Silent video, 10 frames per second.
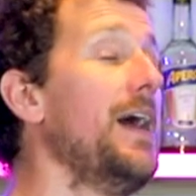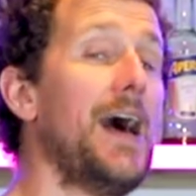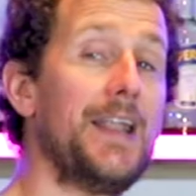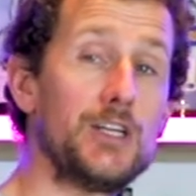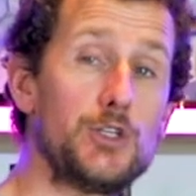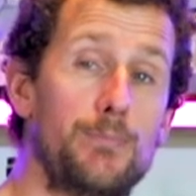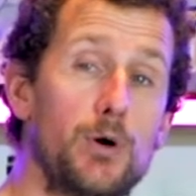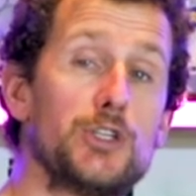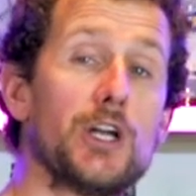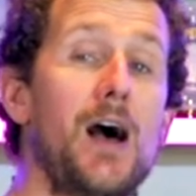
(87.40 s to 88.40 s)
and as you
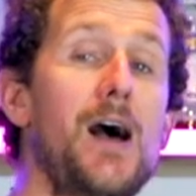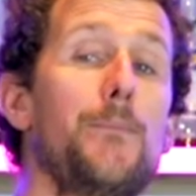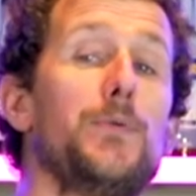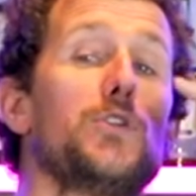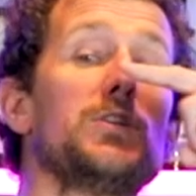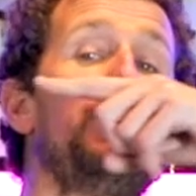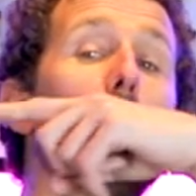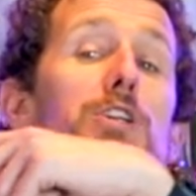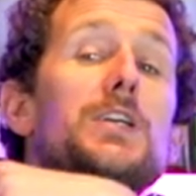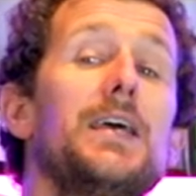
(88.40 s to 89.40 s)
push up, you're just
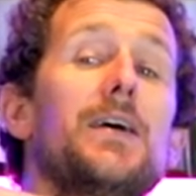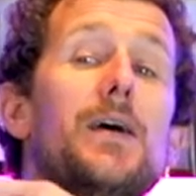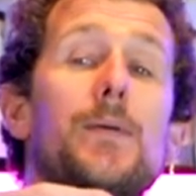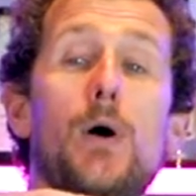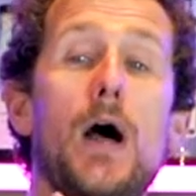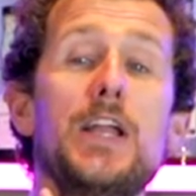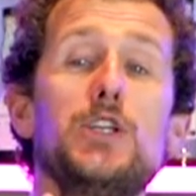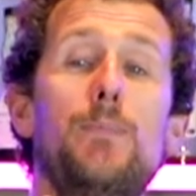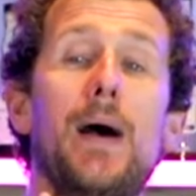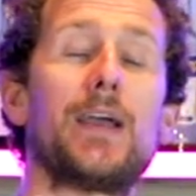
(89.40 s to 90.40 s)
pushing it behind
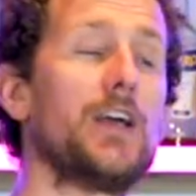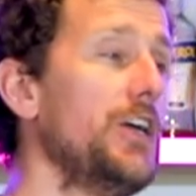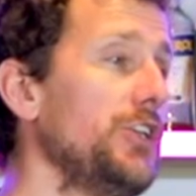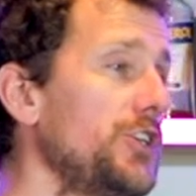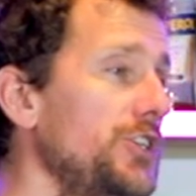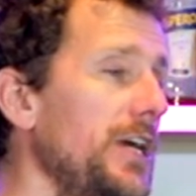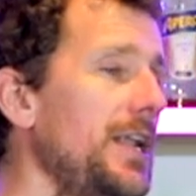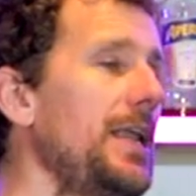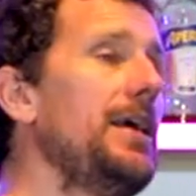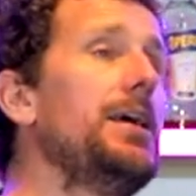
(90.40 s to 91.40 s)
your back, just
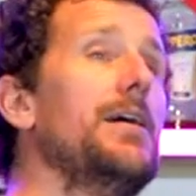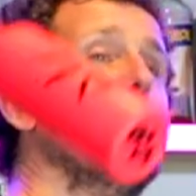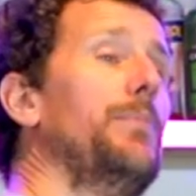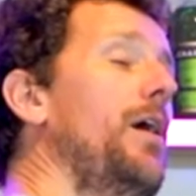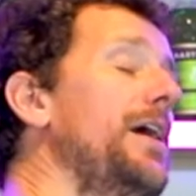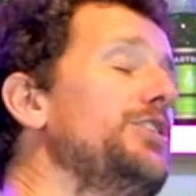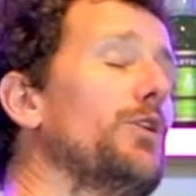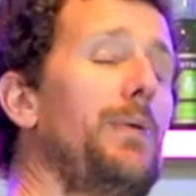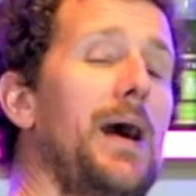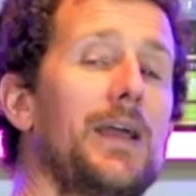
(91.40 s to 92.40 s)
gently behind your
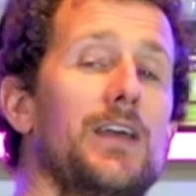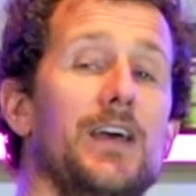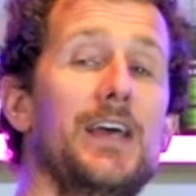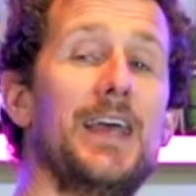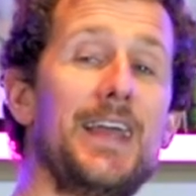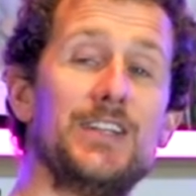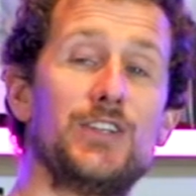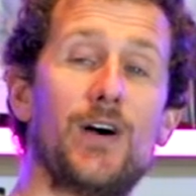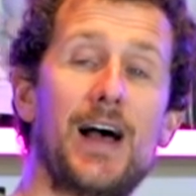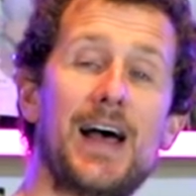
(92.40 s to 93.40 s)
back into
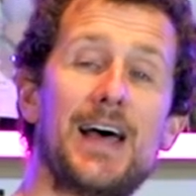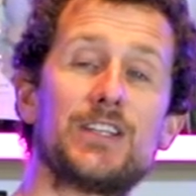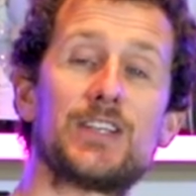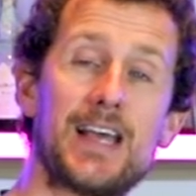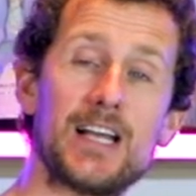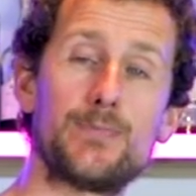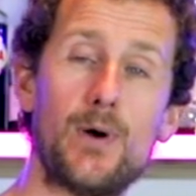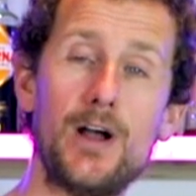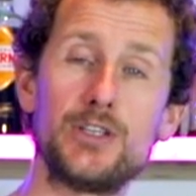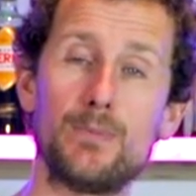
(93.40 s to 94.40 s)
your hand to catch
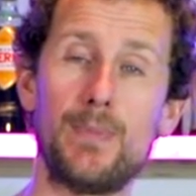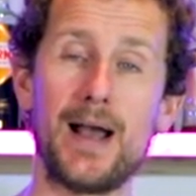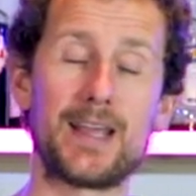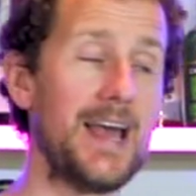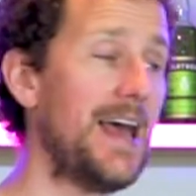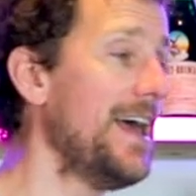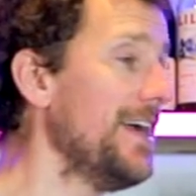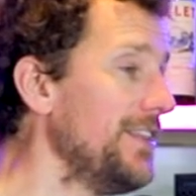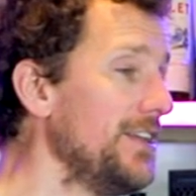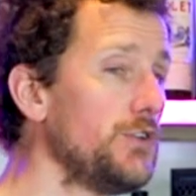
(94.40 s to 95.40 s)
behind your back.
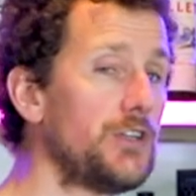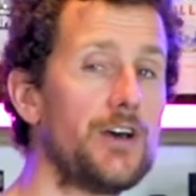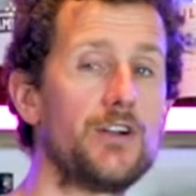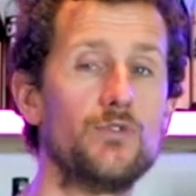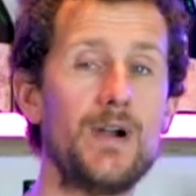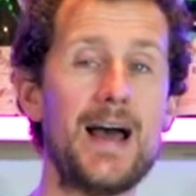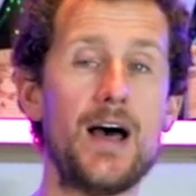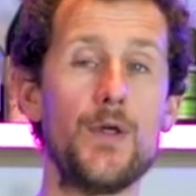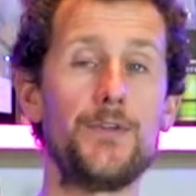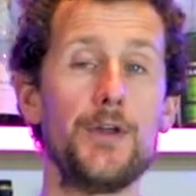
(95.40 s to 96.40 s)
Then you turn
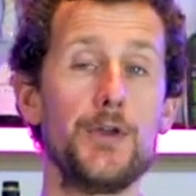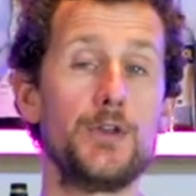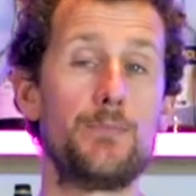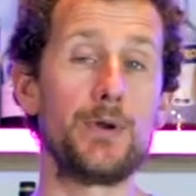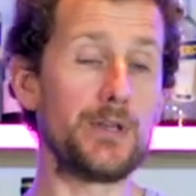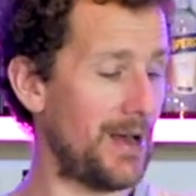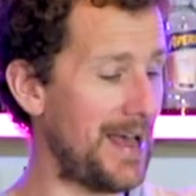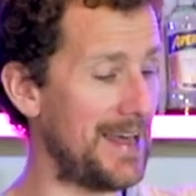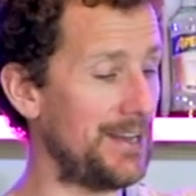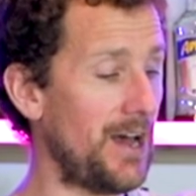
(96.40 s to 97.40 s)
around, you bring your
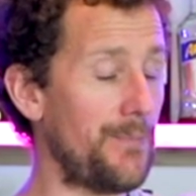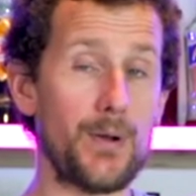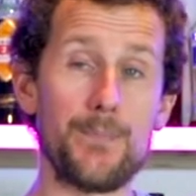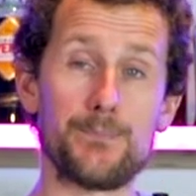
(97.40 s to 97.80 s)
hand up,